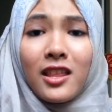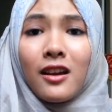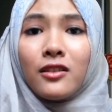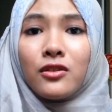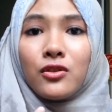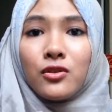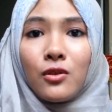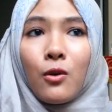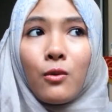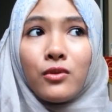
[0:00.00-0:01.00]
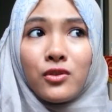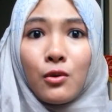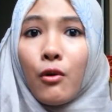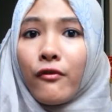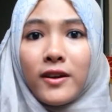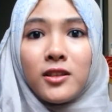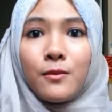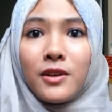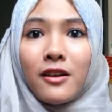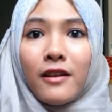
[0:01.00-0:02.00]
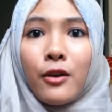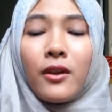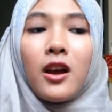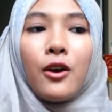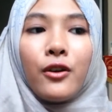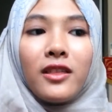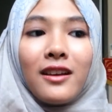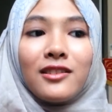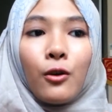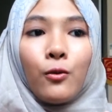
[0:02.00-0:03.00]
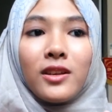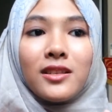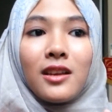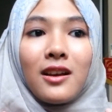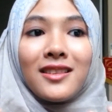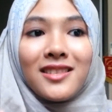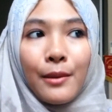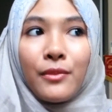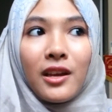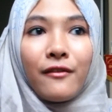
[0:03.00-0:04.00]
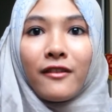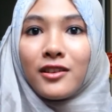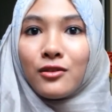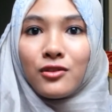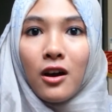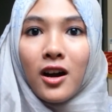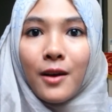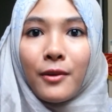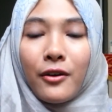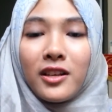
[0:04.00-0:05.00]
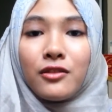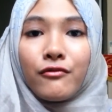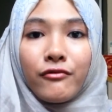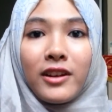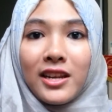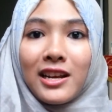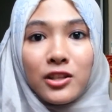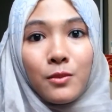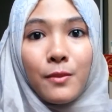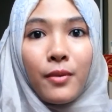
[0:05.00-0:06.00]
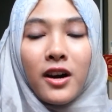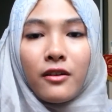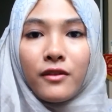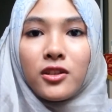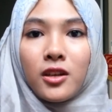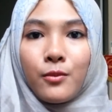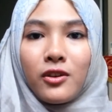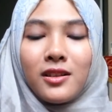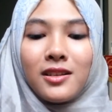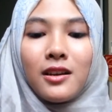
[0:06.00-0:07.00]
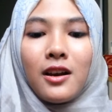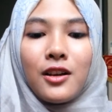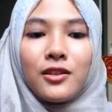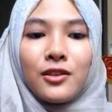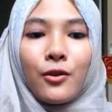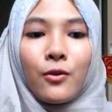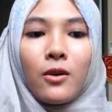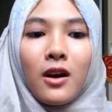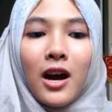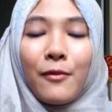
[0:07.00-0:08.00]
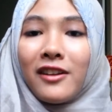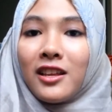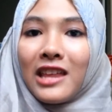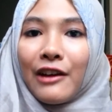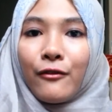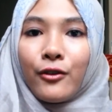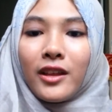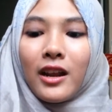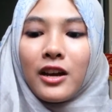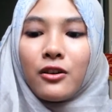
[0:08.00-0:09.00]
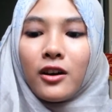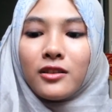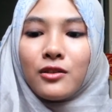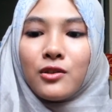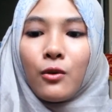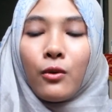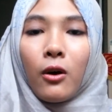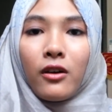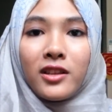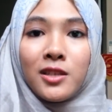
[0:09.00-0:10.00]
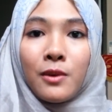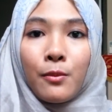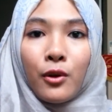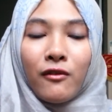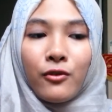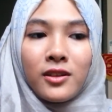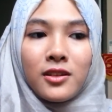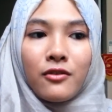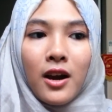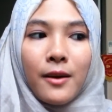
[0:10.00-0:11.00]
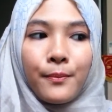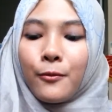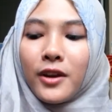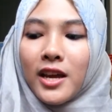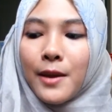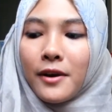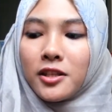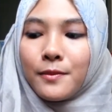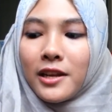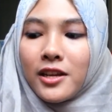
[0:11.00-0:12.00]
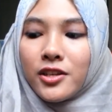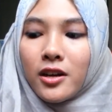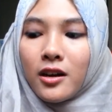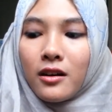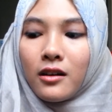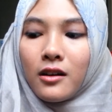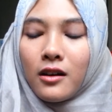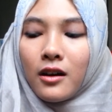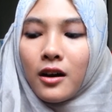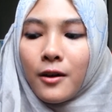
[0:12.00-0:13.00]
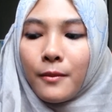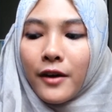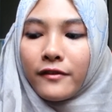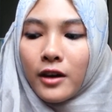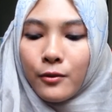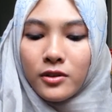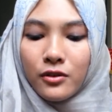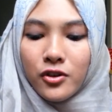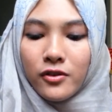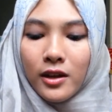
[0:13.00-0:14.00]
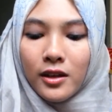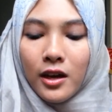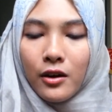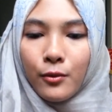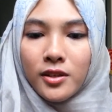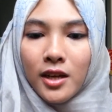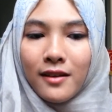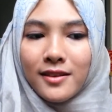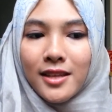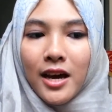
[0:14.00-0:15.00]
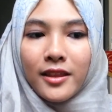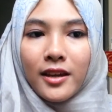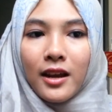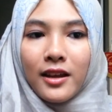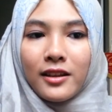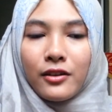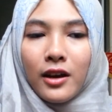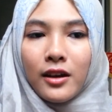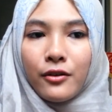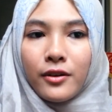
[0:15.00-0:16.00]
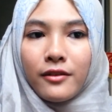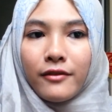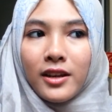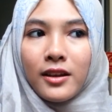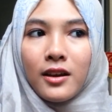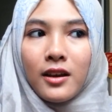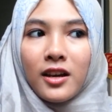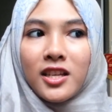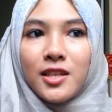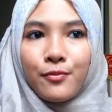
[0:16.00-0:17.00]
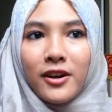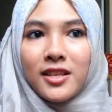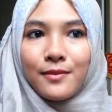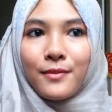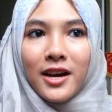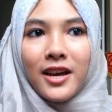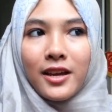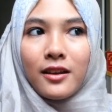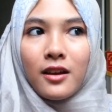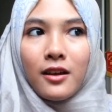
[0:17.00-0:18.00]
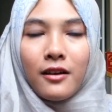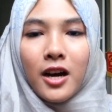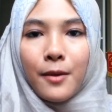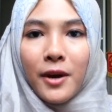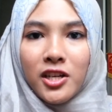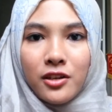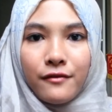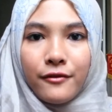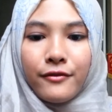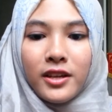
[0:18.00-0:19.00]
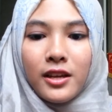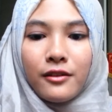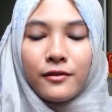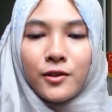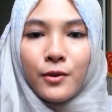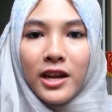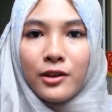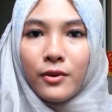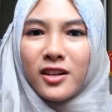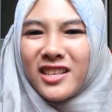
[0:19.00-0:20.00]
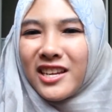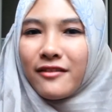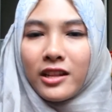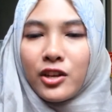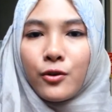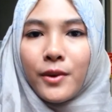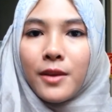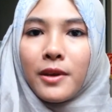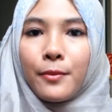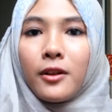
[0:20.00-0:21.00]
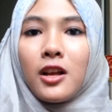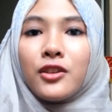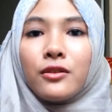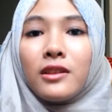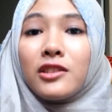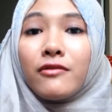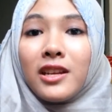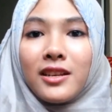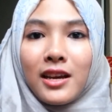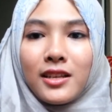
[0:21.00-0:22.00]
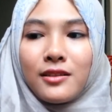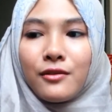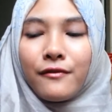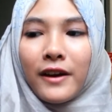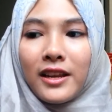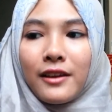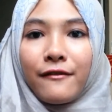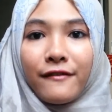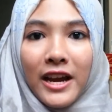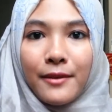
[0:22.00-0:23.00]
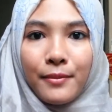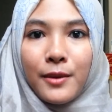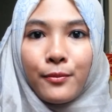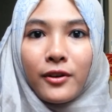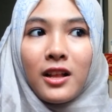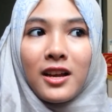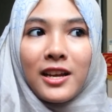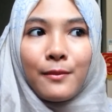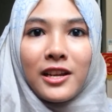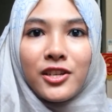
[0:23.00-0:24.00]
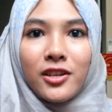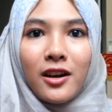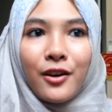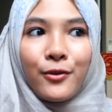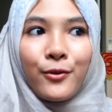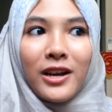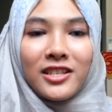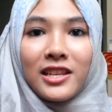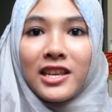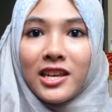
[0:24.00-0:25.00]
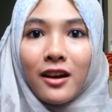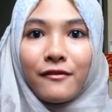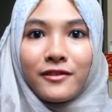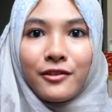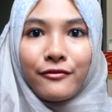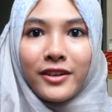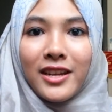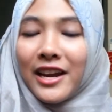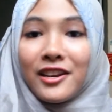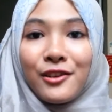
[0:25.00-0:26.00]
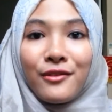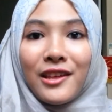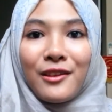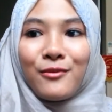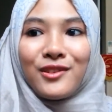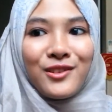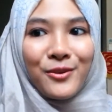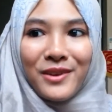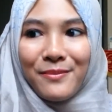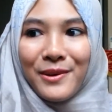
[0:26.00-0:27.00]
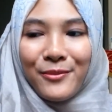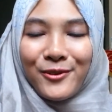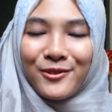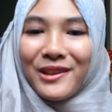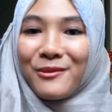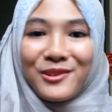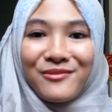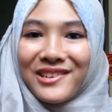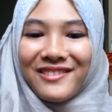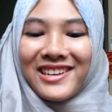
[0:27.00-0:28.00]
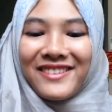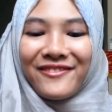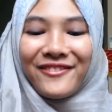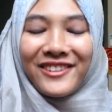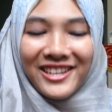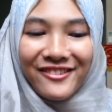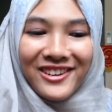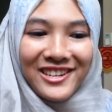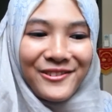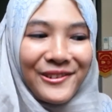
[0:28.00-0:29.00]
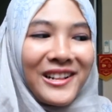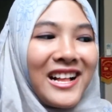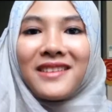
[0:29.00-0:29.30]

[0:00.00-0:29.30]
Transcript: And they are so, so fun to be around. There's always something for us to talk about. It's really nice to be part of this community. So I'm really thankful that I got to know all these people through Instagram. When I came back to Malaysia, um, after I was in Australia, I was kind of sad that I, I couldn't really express my uh, passion for reading to anyone because I didn't really know many people. So it's really nice to finally find people in Malaysia who actually love to read. I didn't know that there was so many people, so that was really, really, really, really cool.